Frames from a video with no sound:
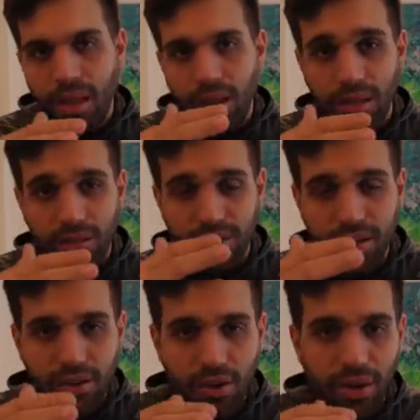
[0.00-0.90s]
a lot of
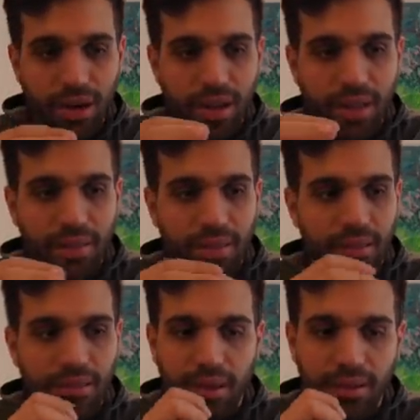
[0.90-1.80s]
quinoa,
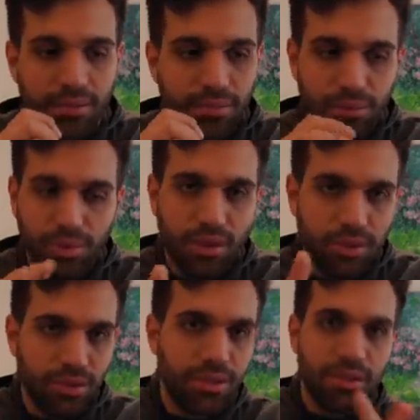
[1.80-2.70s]
and like really
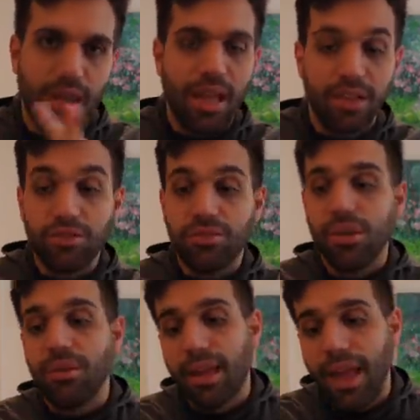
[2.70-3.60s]
just
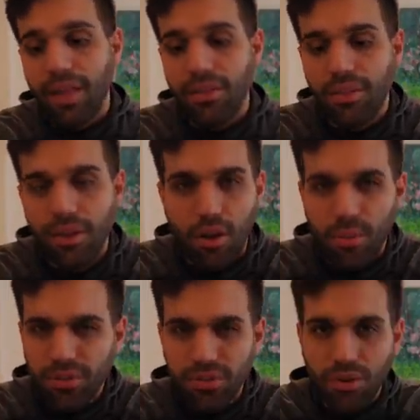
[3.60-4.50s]
extremely healthy,
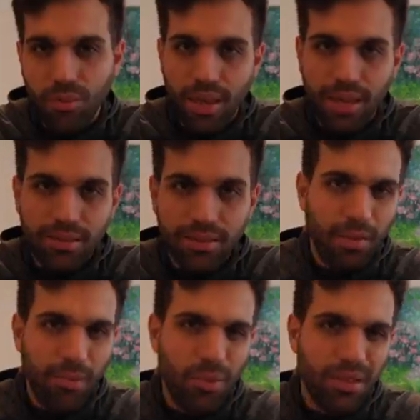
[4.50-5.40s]
almost no meat,
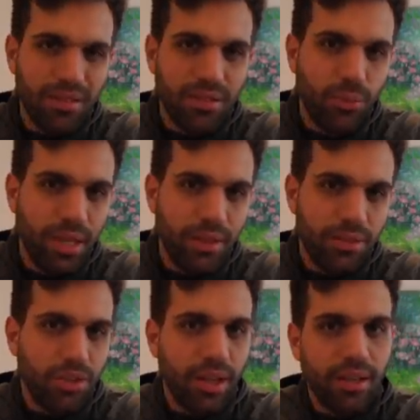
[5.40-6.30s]
maybe once a week
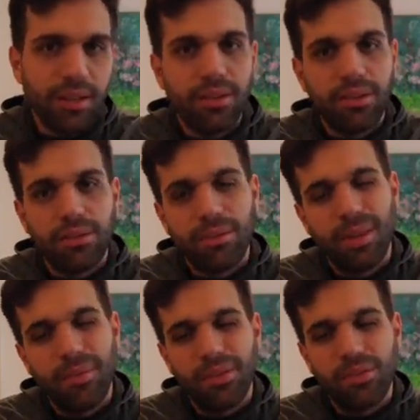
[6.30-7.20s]
chicken or
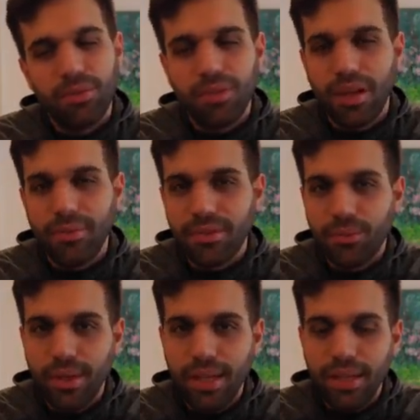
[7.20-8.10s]
maybe 2 times a
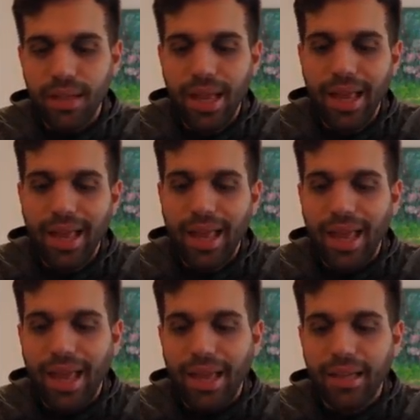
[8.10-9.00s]
week.
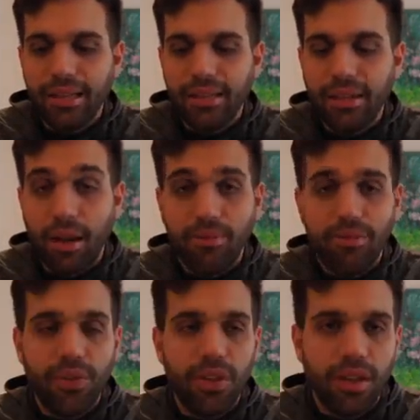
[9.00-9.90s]
And I'm
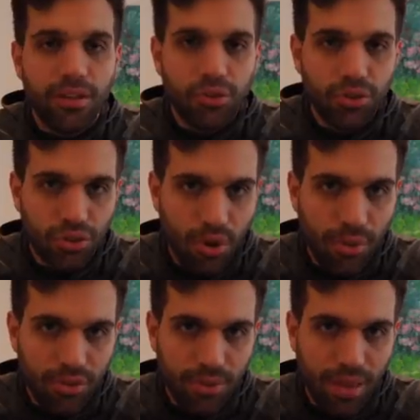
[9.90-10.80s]
feeling so
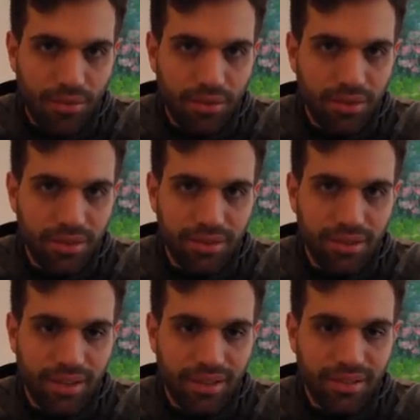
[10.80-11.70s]
much better. It's
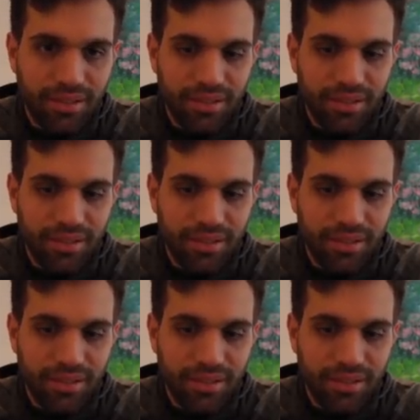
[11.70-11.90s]
like